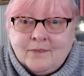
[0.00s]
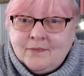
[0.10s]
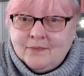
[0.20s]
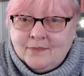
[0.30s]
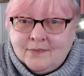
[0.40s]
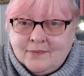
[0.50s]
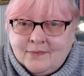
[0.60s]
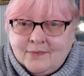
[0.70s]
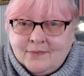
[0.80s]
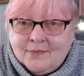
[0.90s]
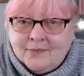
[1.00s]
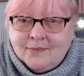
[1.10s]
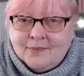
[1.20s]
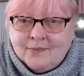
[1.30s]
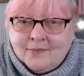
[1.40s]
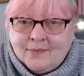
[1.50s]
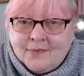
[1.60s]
[no speech]